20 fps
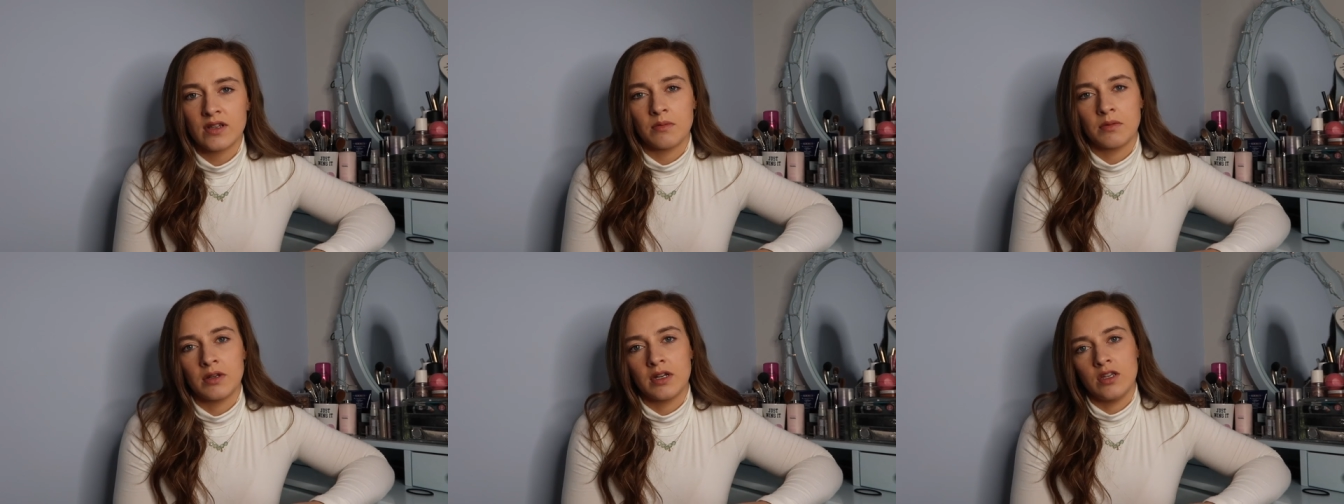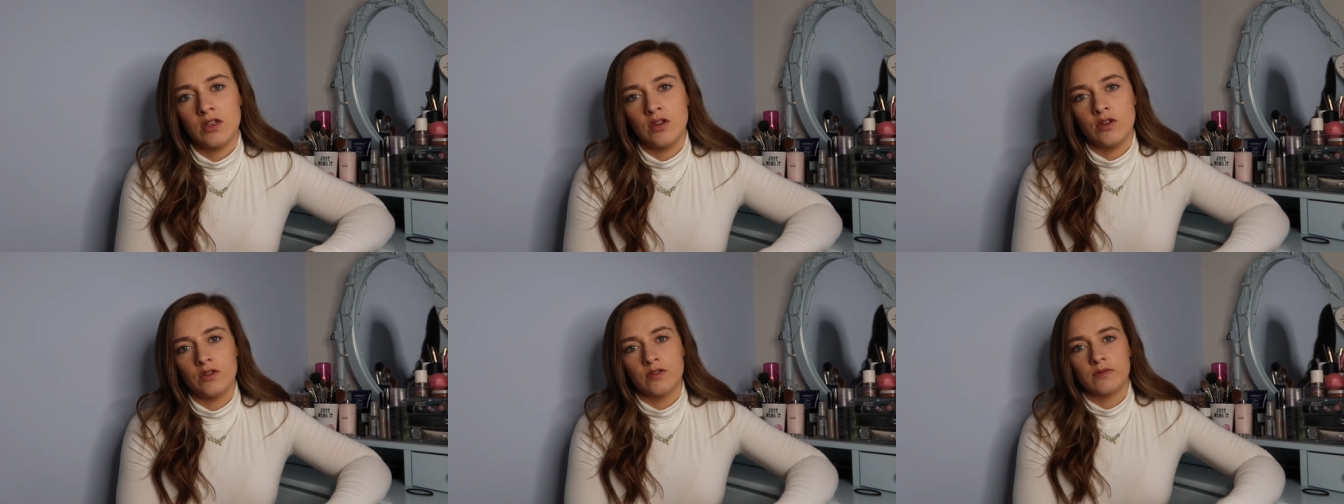I'm going
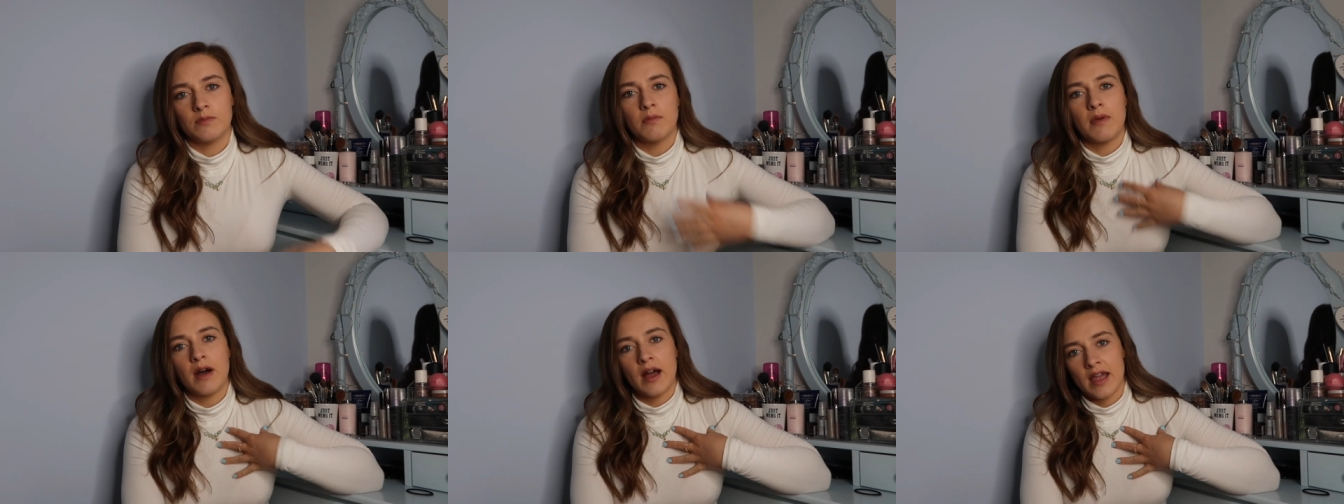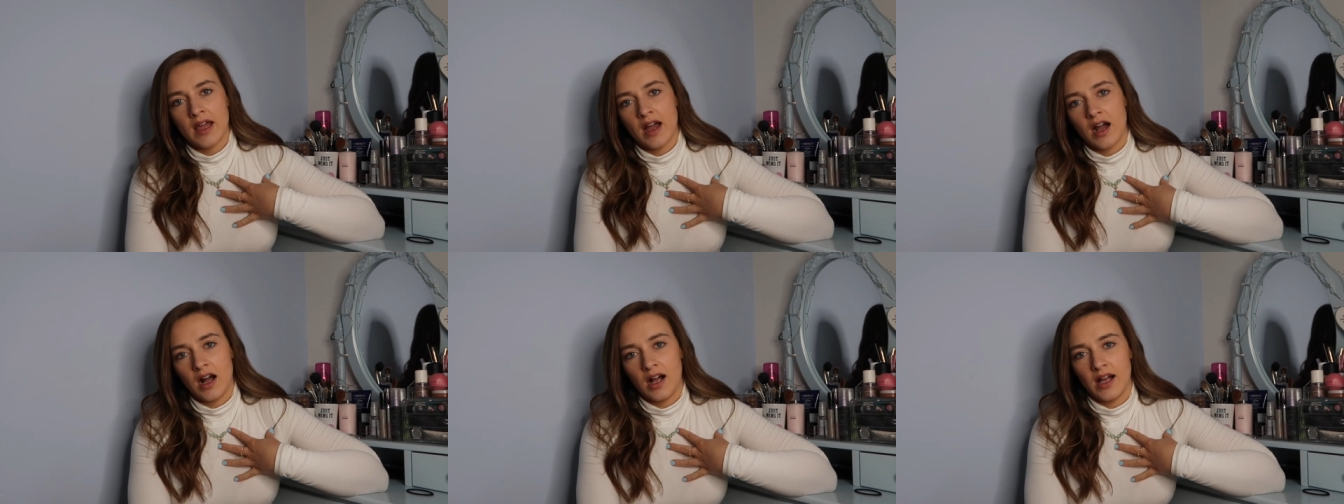to use
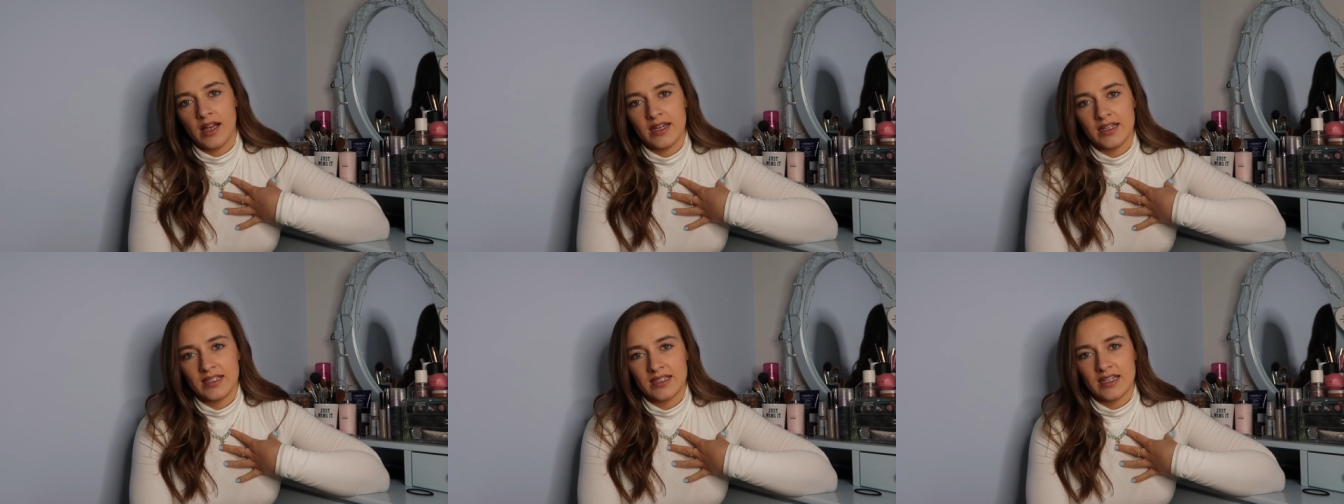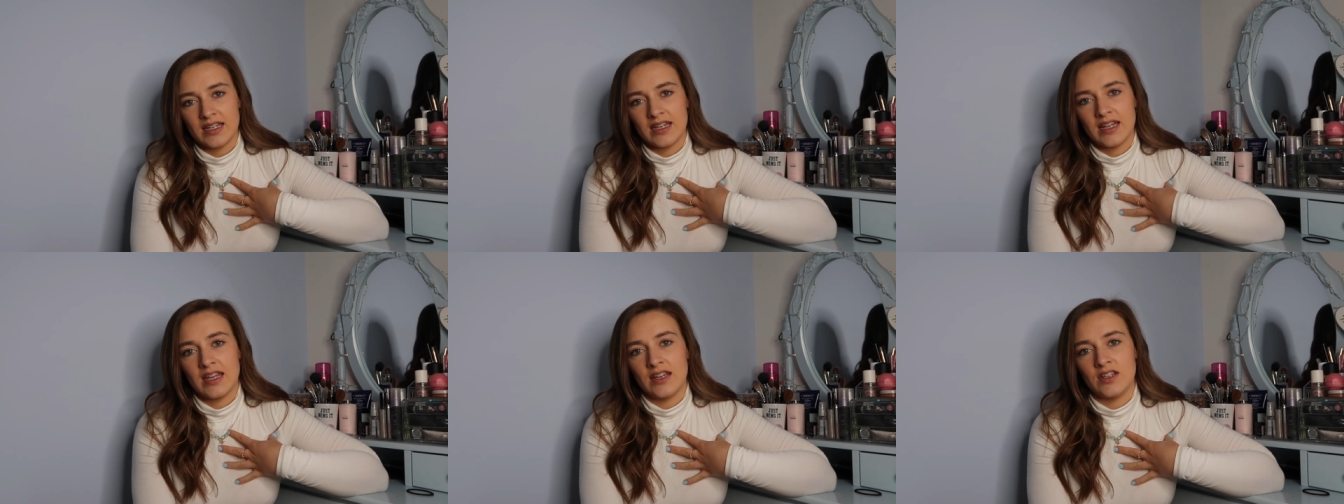my height
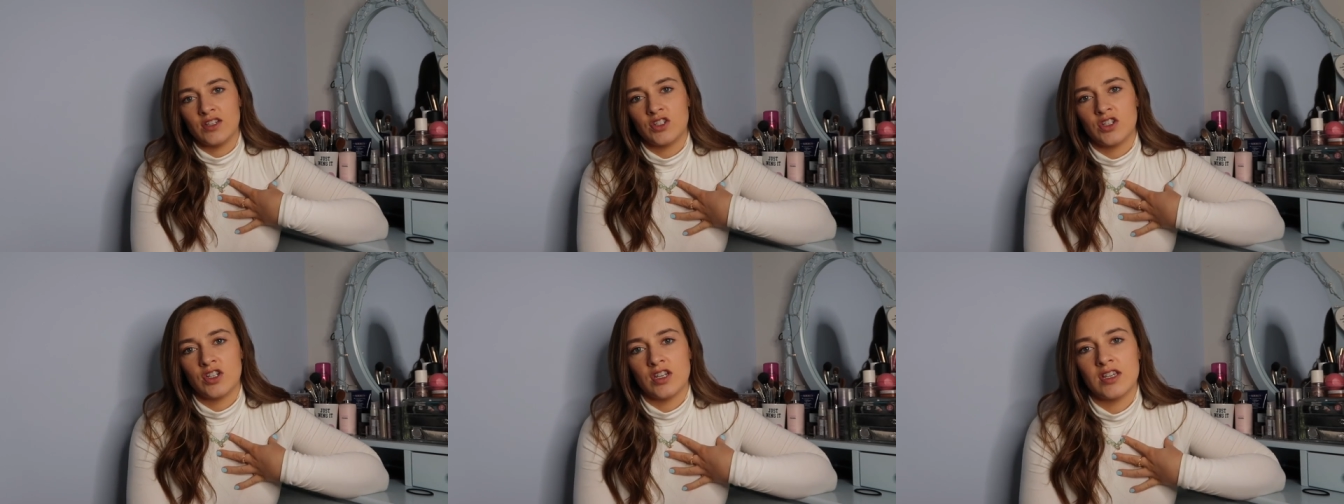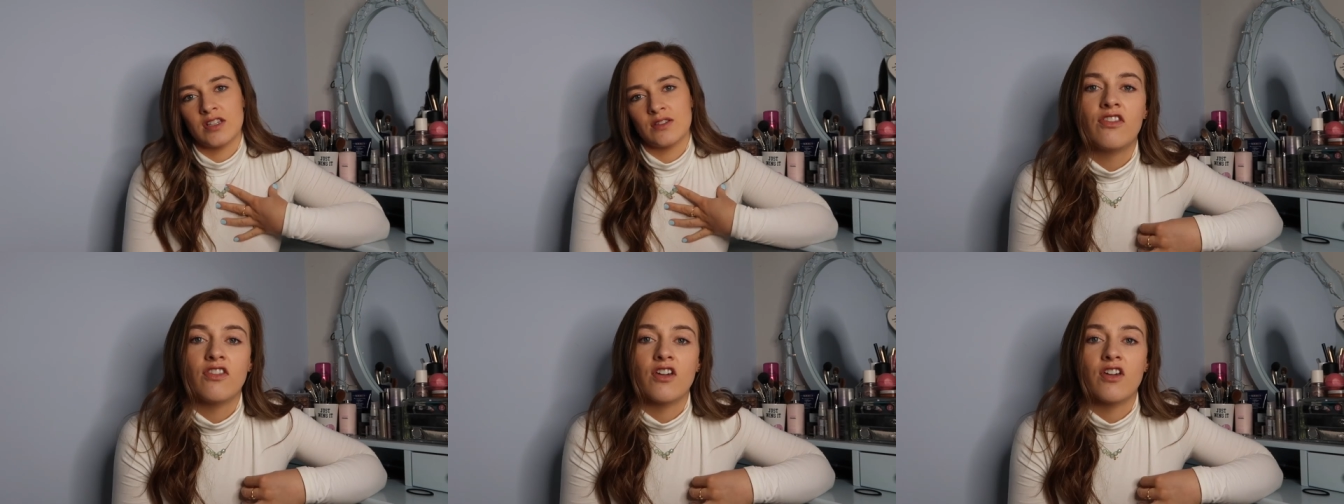in inches,